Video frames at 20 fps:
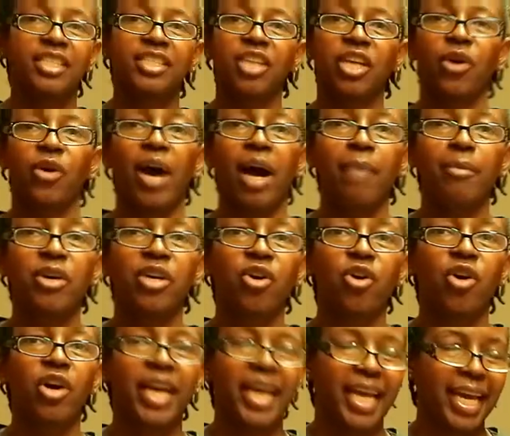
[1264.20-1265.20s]
So I'm gonna
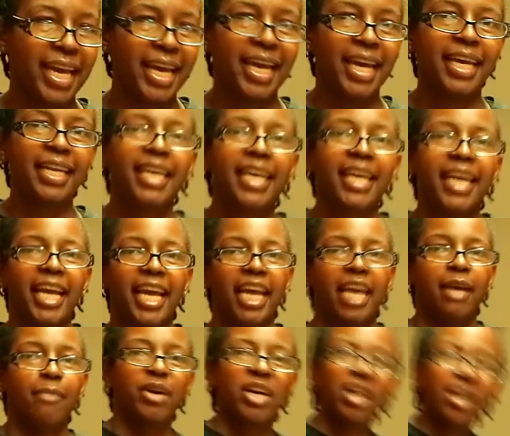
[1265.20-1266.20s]
go ahead,
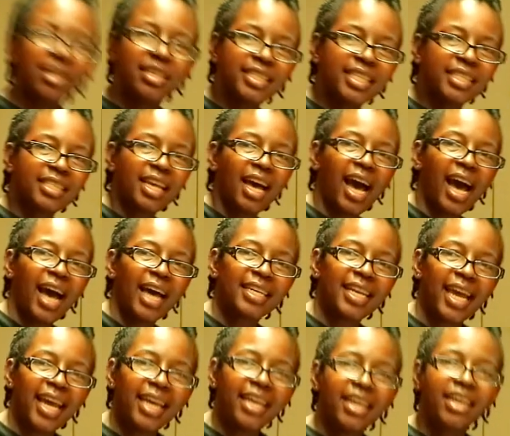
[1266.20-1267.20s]
and because it's a hot
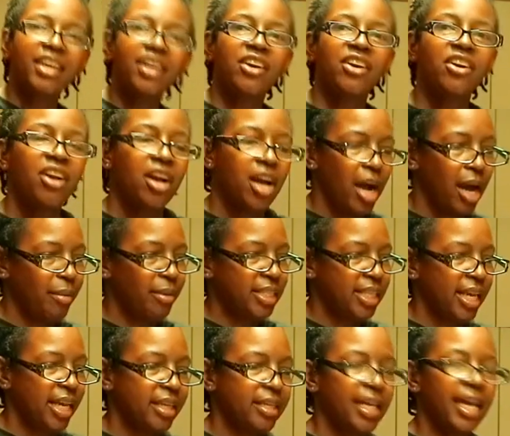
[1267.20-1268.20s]
day here, I'm gonna
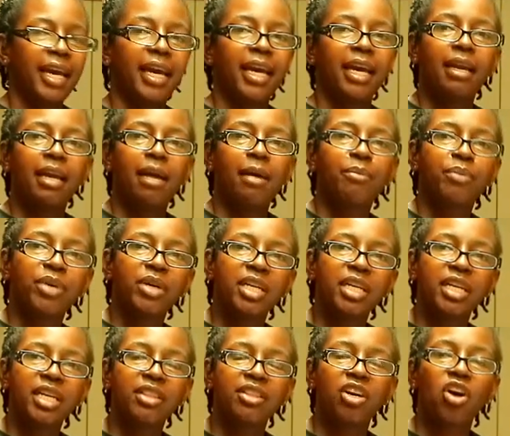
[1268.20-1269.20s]
take that and I'm put
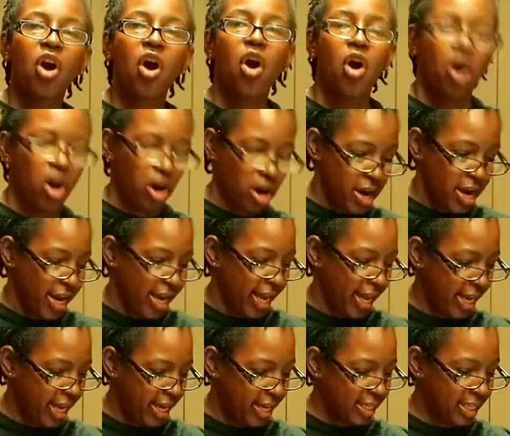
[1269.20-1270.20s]
it in the car,
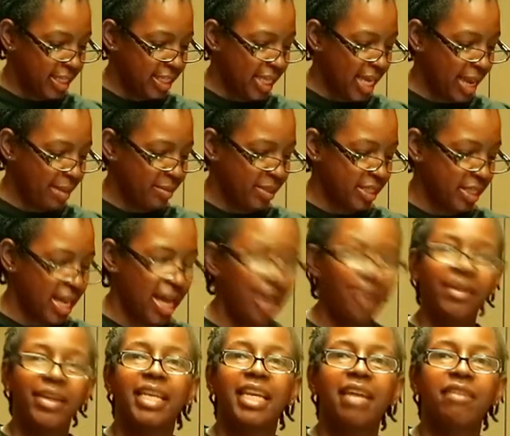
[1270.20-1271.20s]
and the time is now
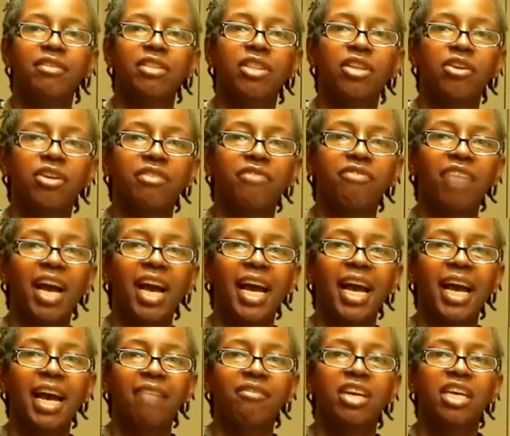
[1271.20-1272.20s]
eleven
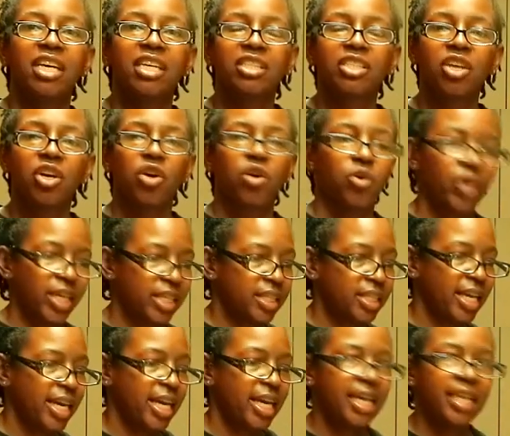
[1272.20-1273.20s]
thirty-five. So it
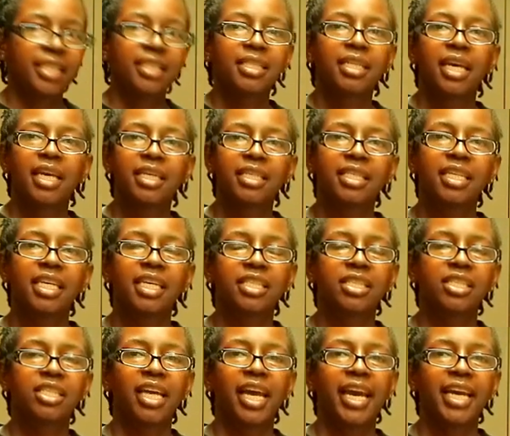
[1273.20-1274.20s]
says six
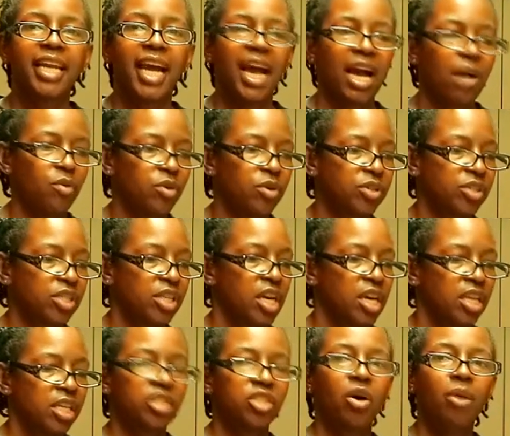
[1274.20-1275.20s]
to eight hours.
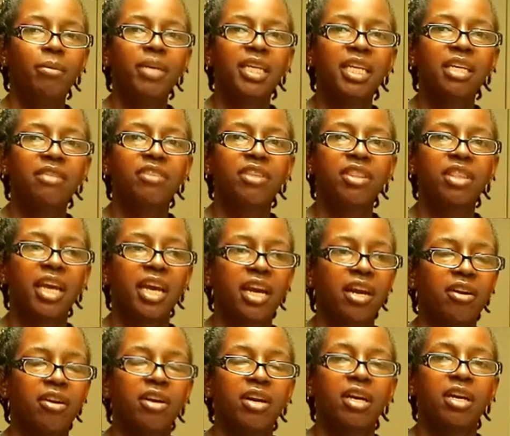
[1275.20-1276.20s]
So I'm gonna leave it
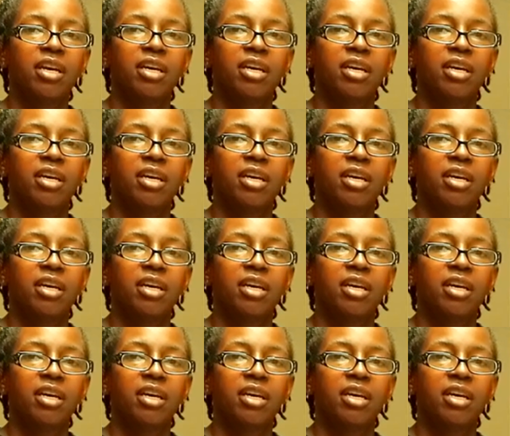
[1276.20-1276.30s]
there